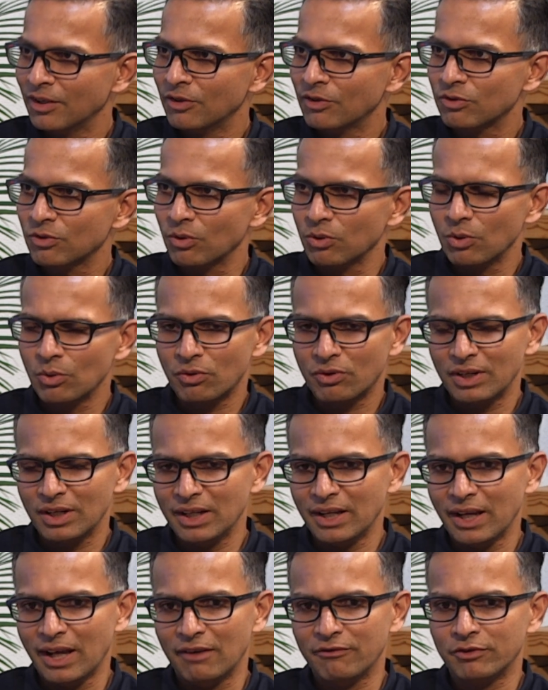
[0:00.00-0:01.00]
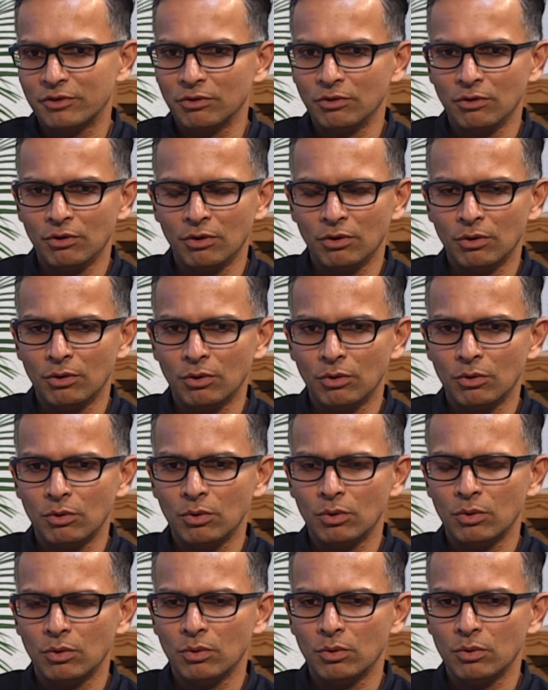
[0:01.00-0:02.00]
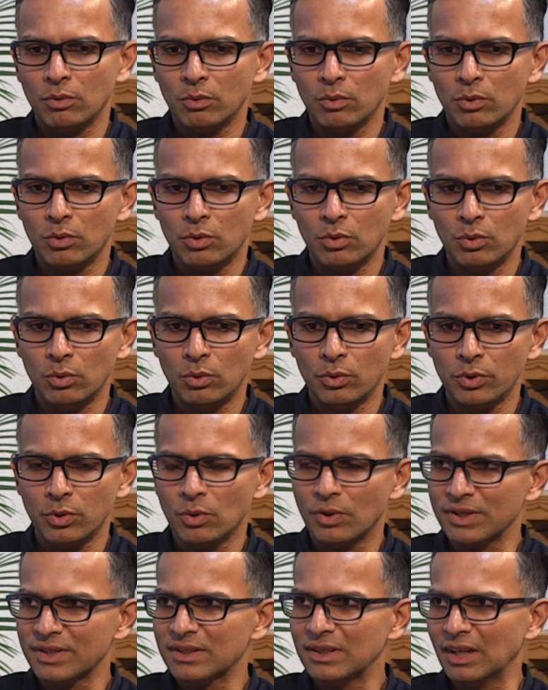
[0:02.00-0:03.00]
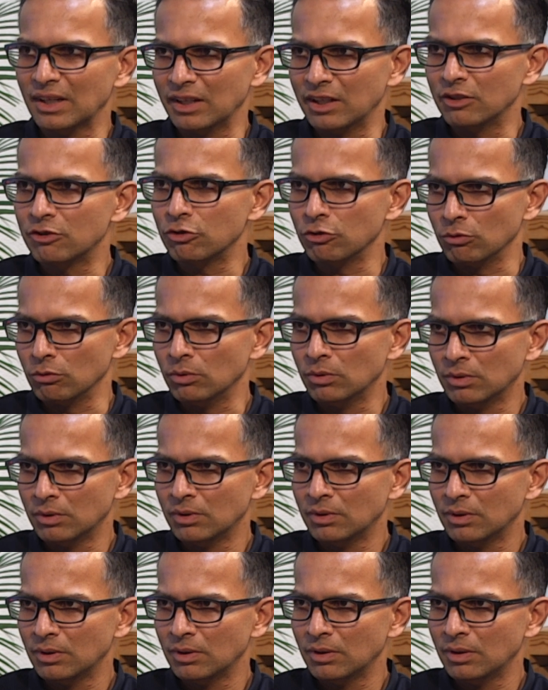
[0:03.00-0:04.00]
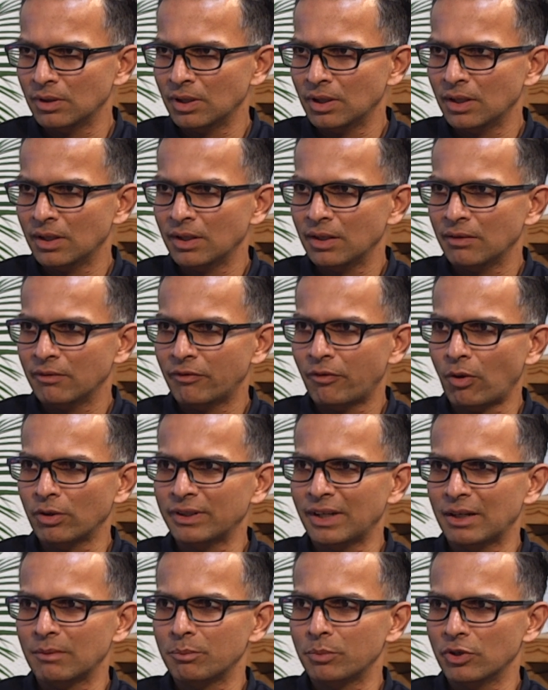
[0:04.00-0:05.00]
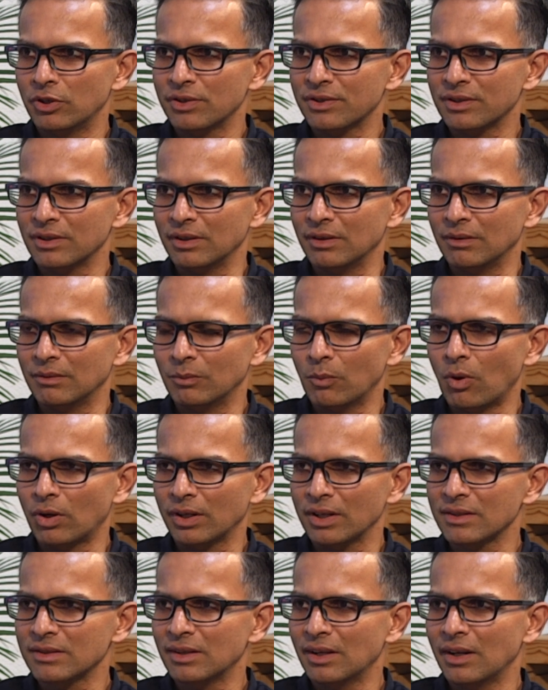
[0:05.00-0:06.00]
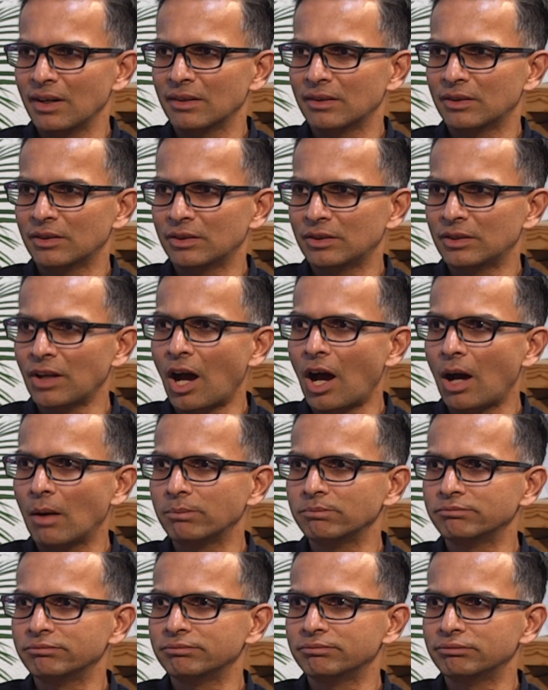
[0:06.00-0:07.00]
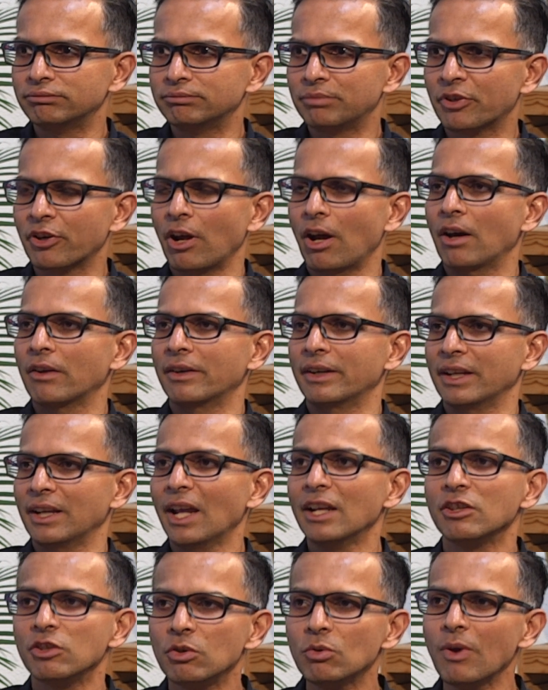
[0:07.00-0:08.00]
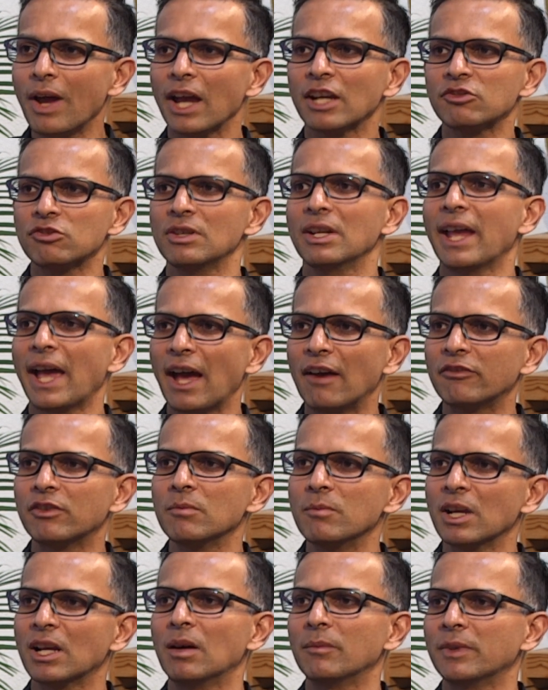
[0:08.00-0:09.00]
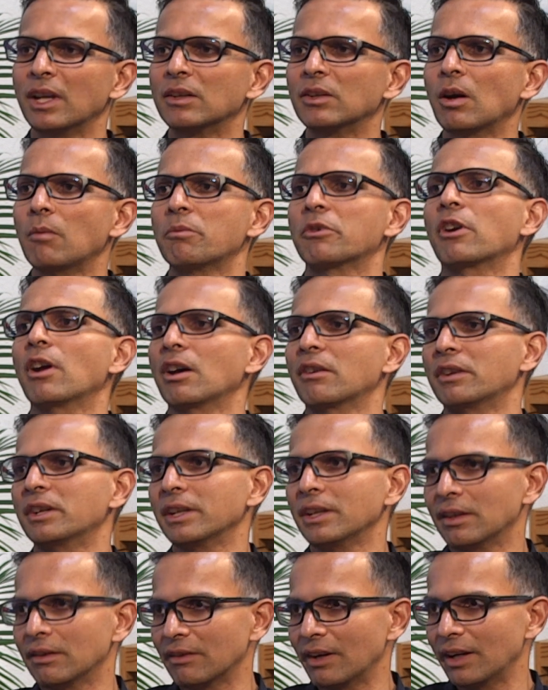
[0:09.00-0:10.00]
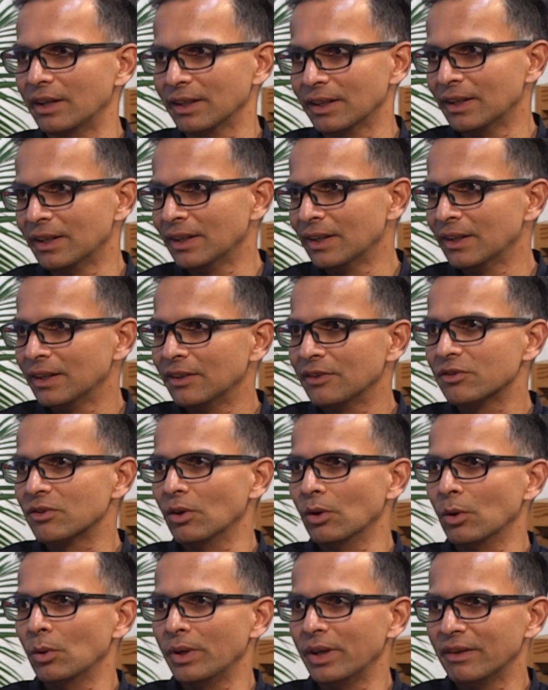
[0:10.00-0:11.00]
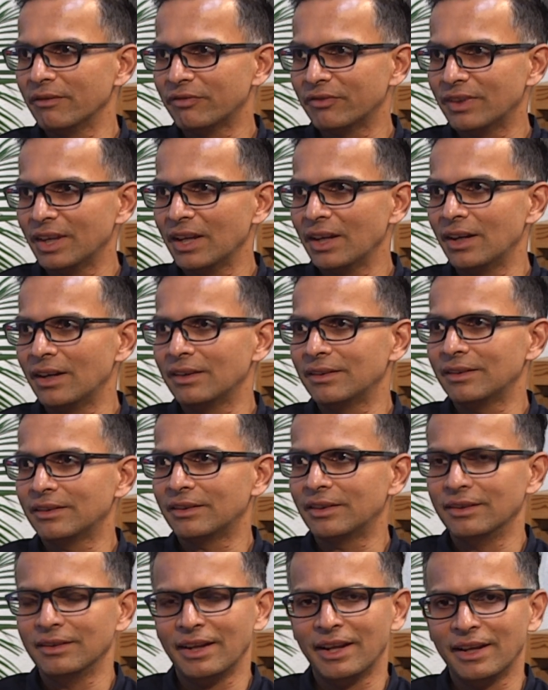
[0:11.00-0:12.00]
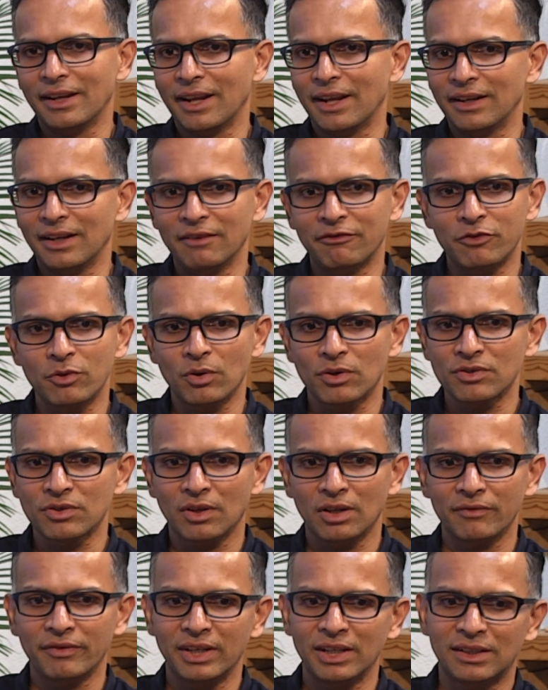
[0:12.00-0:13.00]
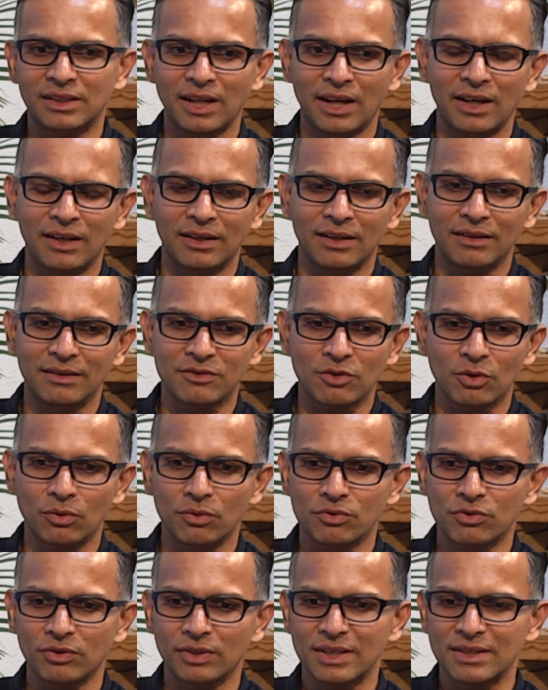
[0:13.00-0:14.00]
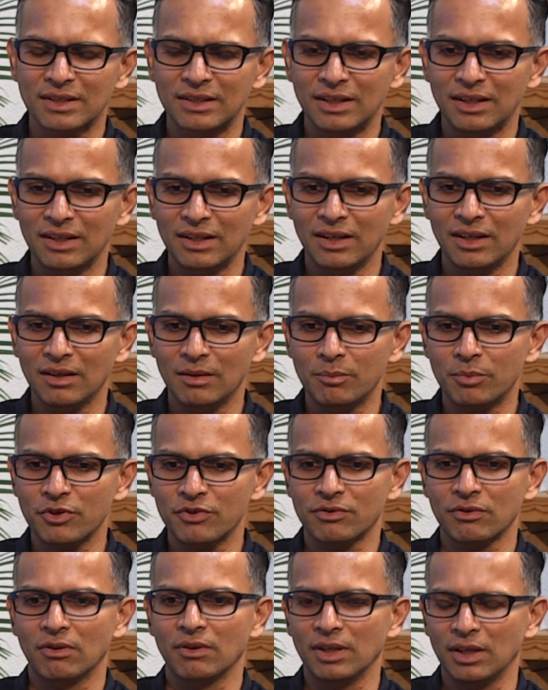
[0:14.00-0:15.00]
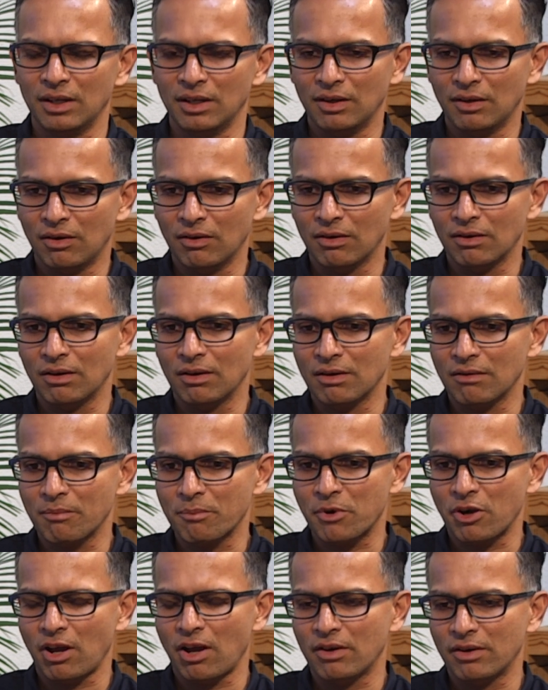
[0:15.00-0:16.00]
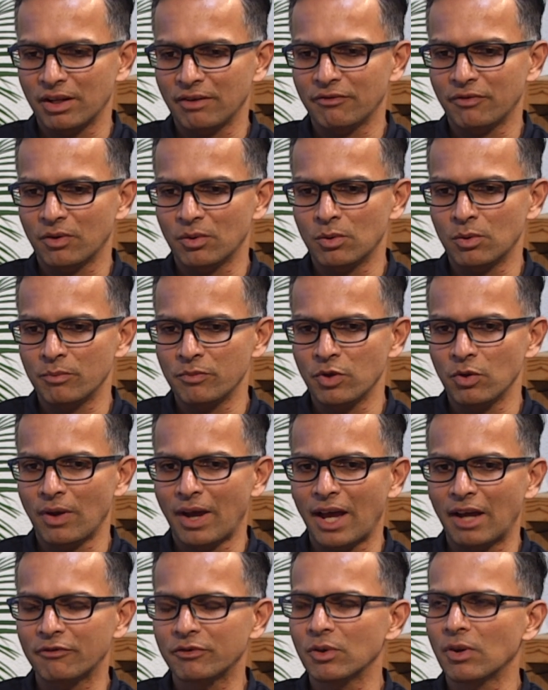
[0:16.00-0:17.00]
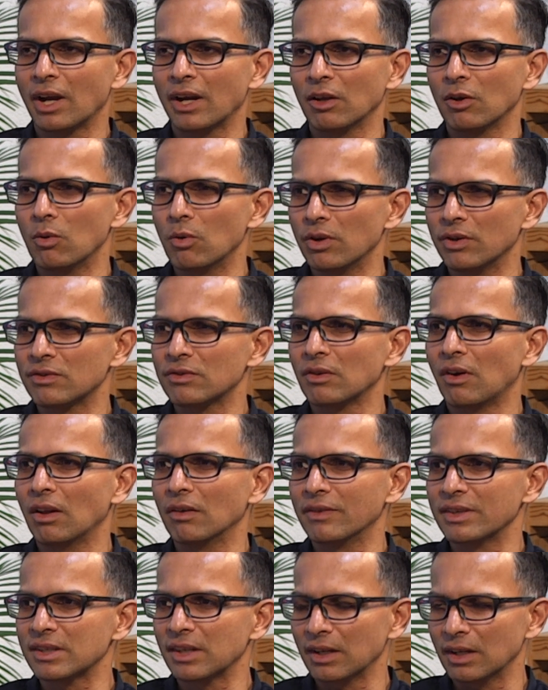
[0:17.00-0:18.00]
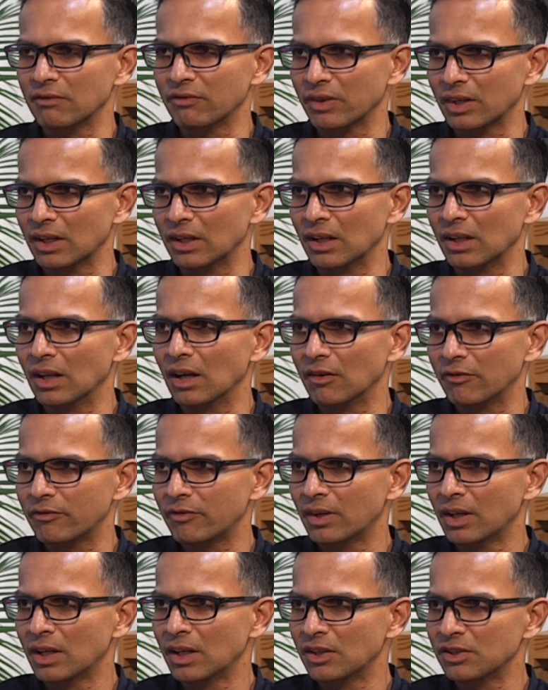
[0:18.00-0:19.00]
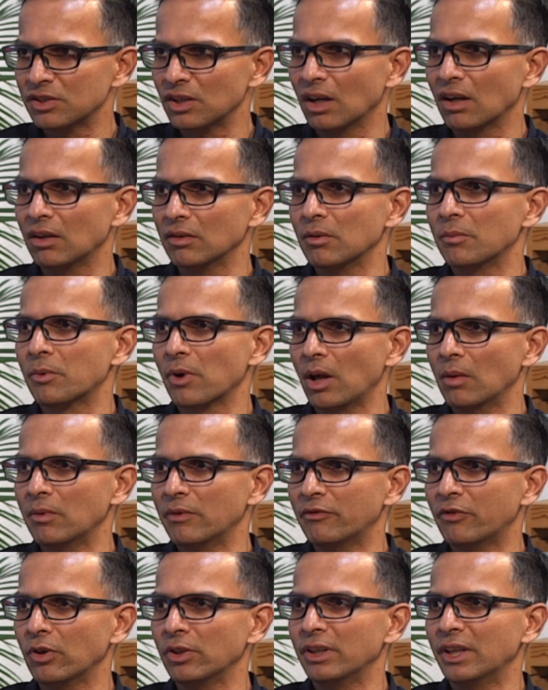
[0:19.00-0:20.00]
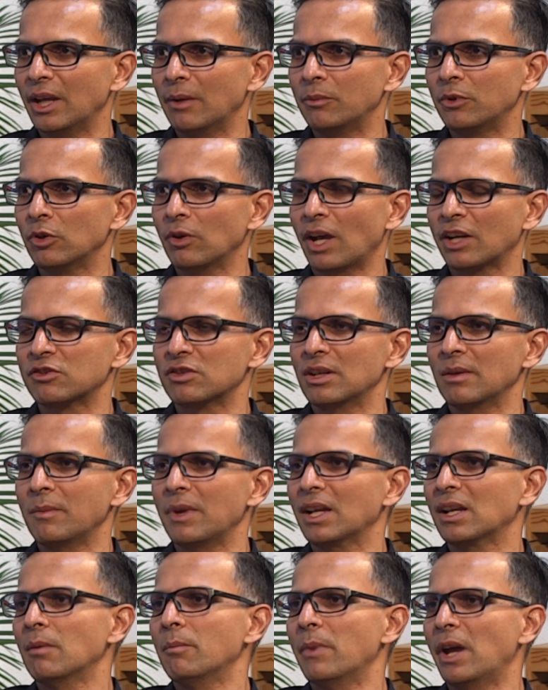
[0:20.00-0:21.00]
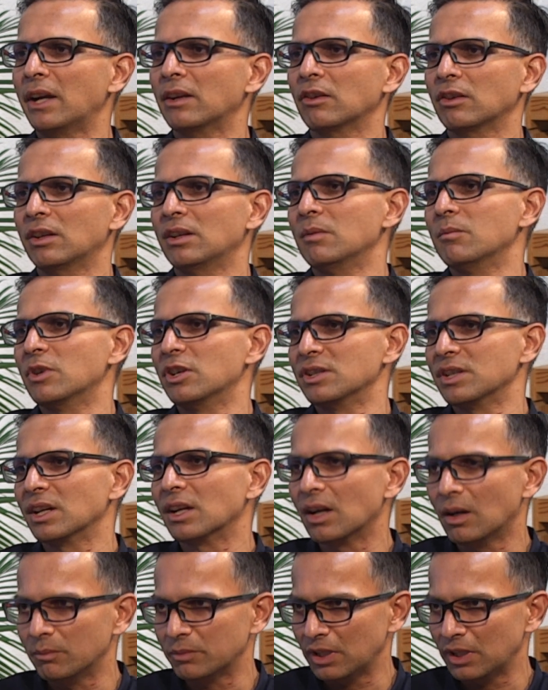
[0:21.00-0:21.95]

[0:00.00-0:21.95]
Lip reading: So you really have to know who you are selling to for that person, what is their top priority, and you actually have to become their top priority, right? So if they're, and if you are solving 10, so there's clearly a persona or a priority for whom you have to kind of go and solve a significant enough chunk of the problem for them to actually make a bet on an emerging company.